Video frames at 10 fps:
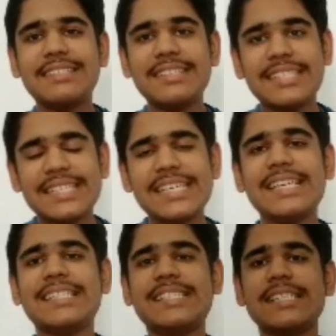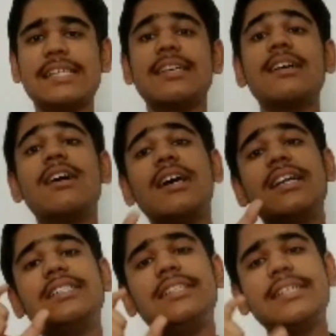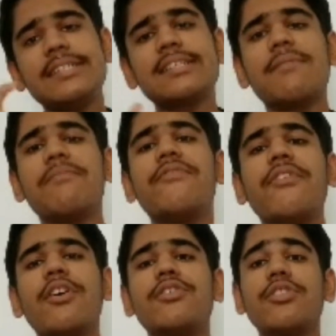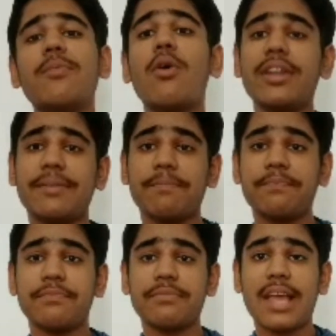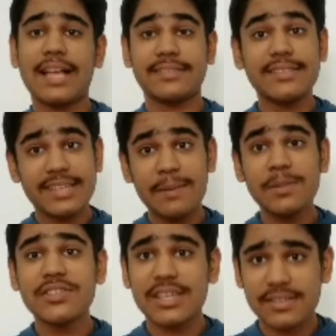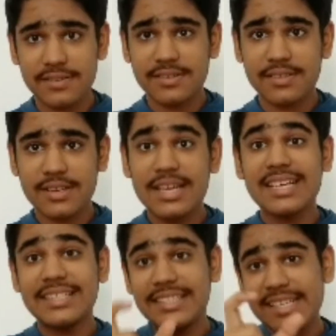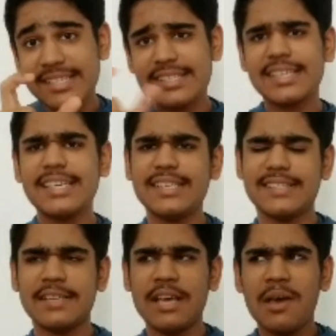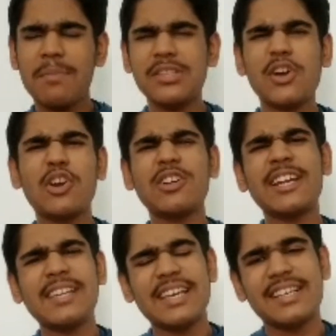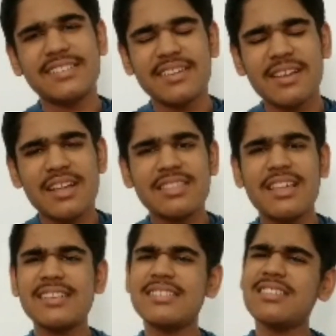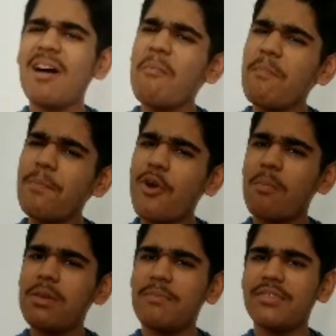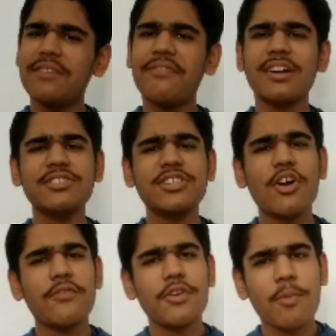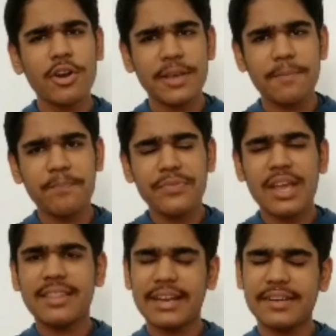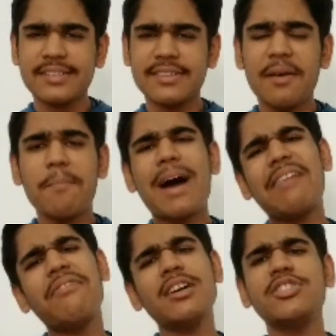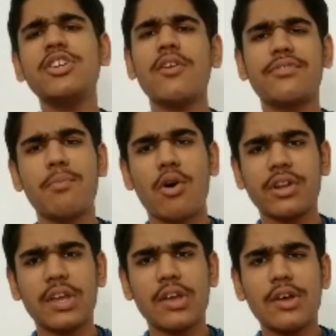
Disease is a discomfort to the body, as its name suggests. Dis-ease means you're not at ease. There is some problem with the functioning of your body, that is malfunctioning of the body.